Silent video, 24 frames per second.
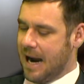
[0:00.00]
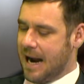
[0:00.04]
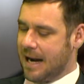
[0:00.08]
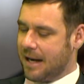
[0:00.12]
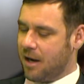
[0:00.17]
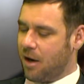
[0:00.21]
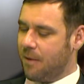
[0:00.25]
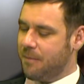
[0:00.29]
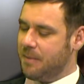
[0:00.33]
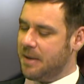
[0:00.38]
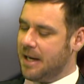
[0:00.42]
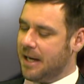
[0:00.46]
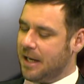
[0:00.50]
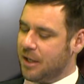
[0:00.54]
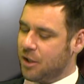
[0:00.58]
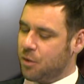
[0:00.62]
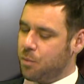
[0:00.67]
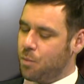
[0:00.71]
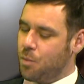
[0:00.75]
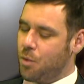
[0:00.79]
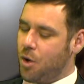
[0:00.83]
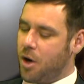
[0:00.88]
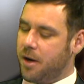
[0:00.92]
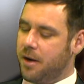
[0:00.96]
And it's
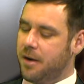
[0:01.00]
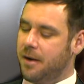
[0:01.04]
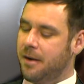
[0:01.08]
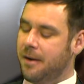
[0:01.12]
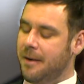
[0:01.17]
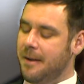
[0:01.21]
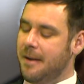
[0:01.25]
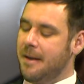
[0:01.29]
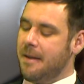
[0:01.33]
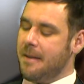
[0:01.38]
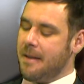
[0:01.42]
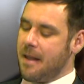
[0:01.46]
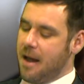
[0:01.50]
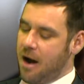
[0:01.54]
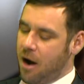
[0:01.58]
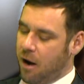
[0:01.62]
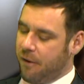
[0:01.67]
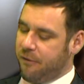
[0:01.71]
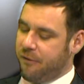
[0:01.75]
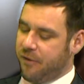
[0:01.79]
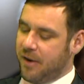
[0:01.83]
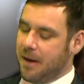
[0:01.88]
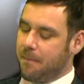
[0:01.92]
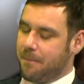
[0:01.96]
one... I
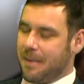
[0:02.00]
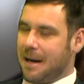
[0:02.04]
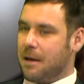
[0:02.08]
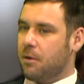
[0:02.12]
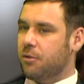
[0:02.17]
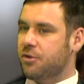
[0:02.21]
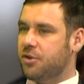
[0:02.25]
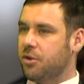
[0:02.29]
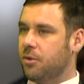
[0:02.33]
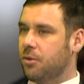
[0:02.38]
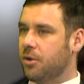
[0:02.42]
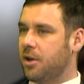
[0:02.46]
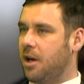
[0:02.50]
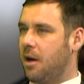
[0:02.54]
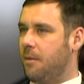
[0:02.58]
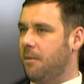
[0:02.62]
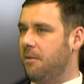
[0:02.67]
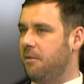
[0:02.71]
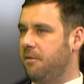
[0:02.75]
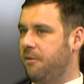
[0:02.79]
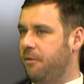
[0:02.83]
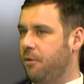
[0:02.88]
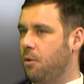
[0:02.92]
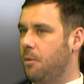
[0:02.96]
think Baltor
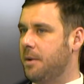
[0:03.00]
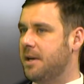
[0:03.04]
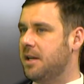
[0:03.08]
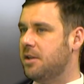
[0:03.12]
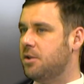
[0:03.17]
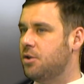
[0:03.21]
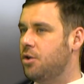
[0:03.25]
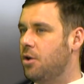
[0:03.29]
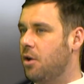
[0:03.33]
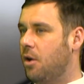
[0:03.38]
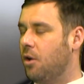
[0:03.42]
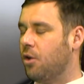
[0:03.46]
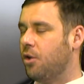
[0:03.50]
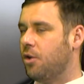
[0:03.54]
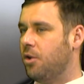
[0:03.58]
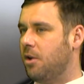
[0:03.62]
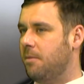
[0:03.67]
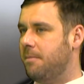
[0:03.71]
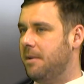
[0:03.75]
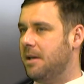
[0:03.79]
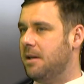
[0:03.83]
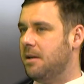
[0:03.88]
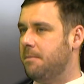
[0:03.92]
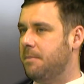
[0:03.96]
going forward is not going
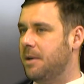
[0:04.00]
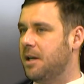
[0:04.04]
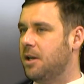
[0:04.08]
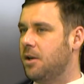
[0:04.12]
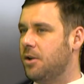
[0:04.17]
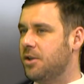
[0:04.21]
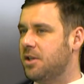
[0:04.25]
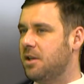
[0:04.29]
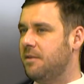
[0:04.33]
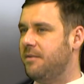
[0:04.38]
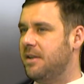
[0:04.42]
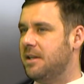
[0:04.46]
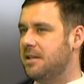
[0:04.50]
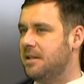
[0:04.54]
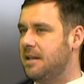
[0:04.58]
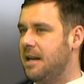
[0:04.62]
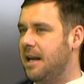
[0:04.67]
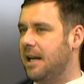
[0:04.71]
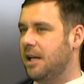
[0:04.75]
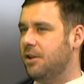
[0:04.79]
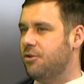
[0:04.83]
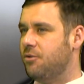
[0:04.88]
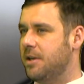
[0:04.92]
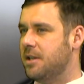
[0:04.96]
to be, because of his
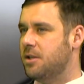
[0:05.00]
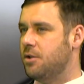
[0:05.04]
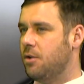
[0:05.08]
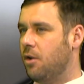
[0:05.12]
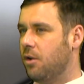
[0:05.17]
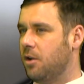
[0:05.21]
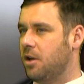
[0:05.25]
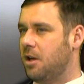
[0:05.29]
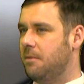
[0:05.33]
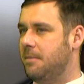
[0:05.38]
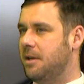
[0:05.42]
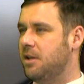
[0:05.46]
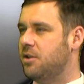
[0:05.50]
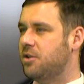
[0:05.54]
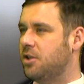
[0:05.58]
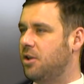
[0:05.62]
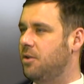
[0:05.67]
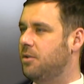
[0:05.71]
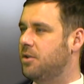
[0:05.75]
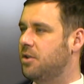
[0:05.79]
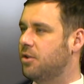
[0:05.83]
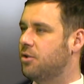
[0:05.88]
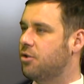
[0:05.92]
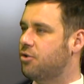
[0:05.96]
nature, he's not going to be
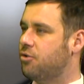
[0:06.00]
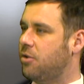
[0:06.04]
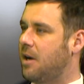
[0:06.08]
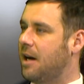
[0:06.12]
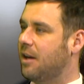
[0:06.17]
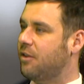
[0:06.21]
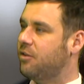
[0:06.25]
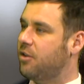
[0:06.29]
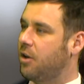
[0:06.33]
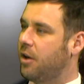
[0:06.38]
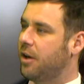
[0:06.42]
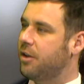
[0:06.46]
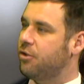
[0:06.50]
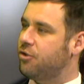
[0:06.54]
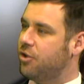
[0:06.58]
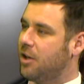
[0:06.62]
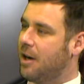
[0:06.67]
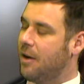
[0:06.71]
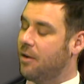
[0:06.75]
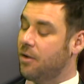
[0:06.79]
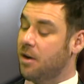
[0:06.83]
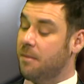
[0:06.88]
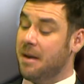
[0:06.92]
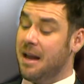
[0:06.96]
suited to tracks like
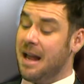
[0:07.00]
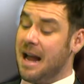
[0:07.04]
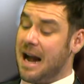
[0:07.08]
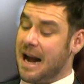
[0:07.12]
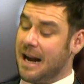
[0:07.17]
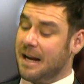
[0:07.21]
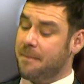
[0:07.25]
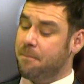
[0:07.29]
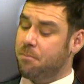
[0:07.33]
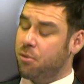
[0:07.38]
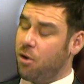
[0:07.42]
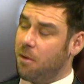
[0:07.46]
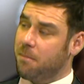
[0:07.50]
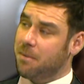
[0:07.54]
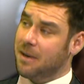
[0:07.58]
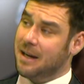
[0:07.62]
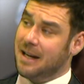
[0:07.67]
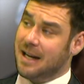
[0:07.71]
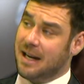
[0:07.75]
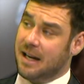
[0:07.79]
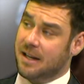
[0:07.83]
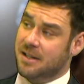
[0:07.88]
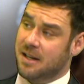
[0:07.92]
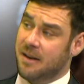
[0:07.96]
Cheltenham and
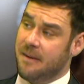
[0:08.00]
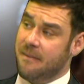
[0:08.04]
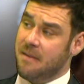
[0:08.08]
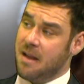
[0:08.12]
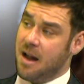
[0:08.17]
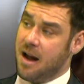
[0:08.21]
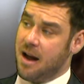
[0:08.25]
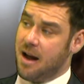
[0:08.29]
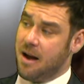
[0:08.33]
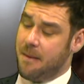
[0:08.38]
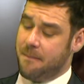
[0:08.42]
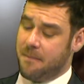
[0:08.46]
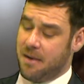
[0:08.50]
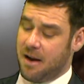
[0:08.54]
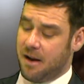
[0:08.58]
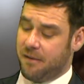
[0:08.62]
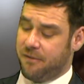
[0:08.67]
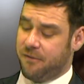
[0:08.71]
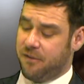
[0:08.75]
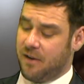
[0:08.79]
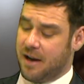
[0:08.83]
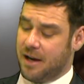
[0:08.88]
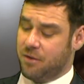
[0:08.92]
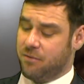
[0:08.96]
probably is a
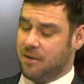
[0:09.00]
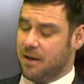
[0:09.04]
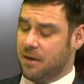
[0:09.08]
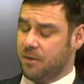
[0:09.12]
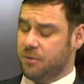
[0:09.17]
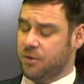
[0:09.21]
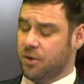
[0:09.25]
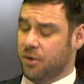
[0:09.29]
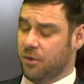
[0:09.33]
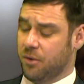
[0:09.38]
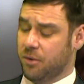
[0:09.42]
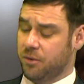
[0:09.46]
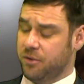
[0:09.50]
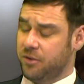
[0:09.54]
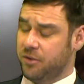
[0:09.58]
flat ground horse.